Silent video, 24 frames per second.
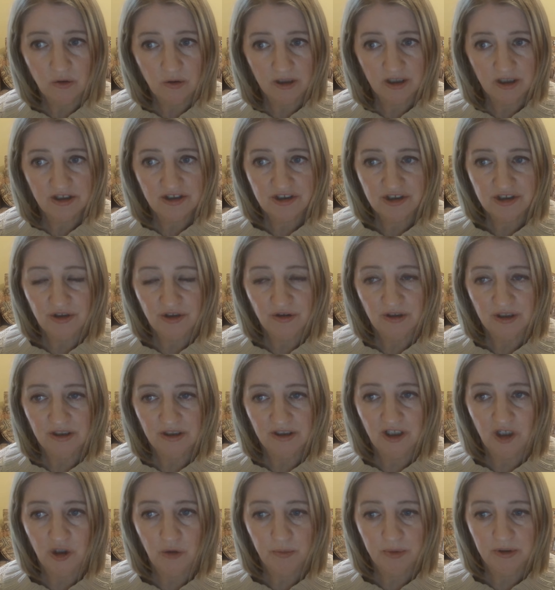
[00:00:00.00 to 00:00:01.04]
quirks, you can
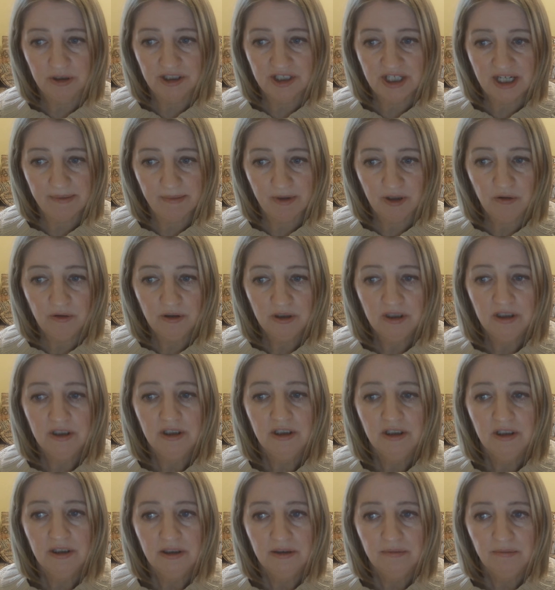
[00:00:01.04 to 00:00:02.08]
open a demo
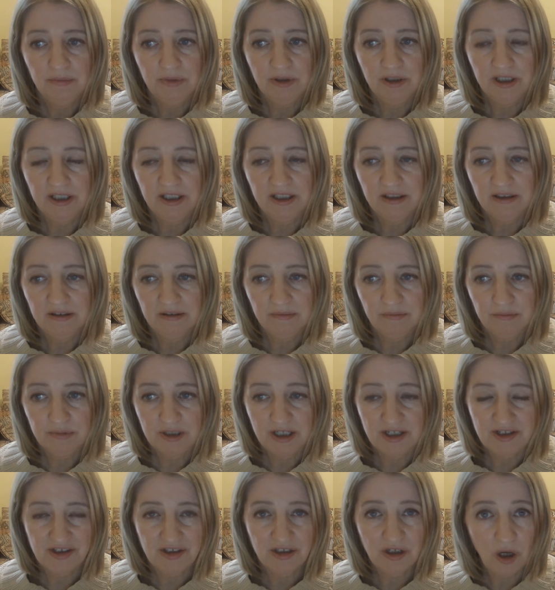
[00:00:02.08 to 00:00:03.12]
by
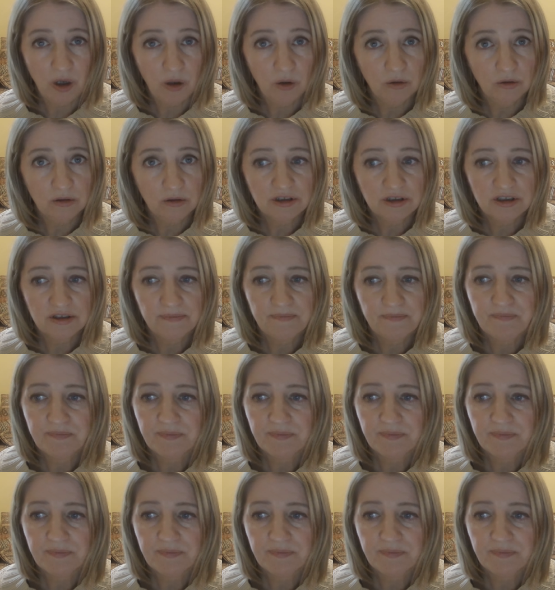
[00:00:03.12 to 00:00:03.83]
press and hold.